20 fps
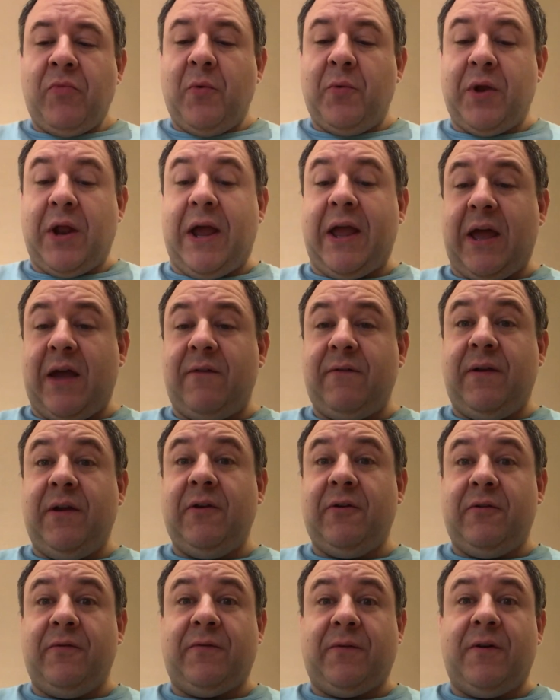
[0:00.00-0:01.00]
what I have
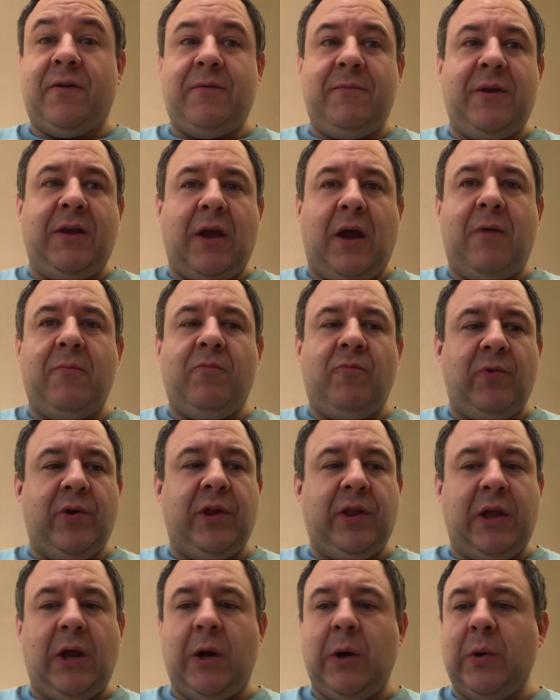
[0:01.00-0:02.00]
here in front of me. I'm
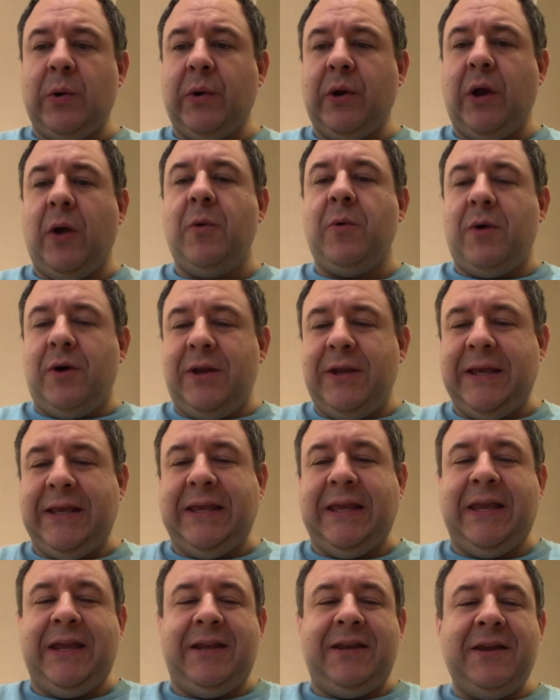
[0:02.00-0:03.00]
really hungry. I want
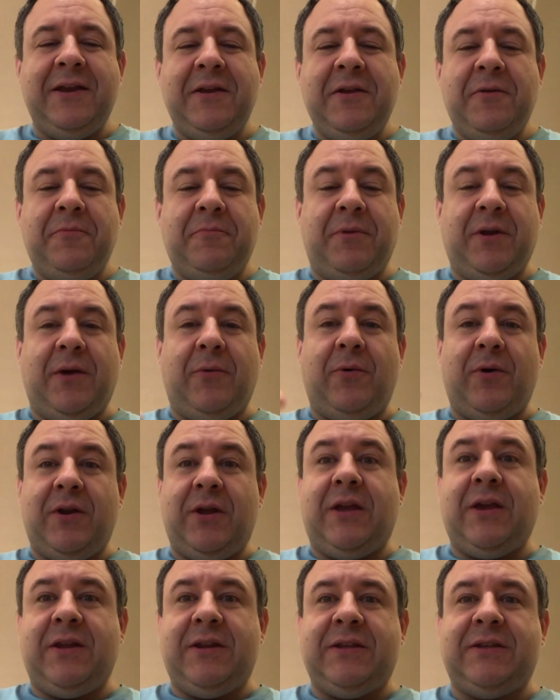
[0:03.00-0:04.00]
to eat, but I
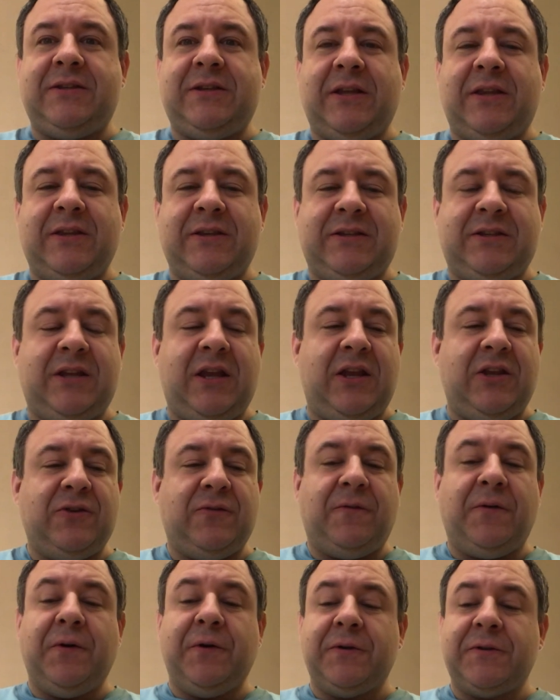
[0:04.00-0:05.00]
want to kind of set the stage
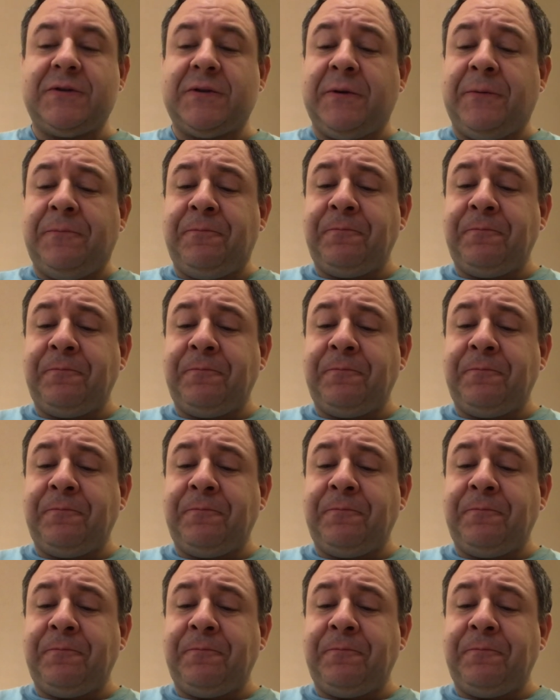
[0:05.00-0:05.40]
first.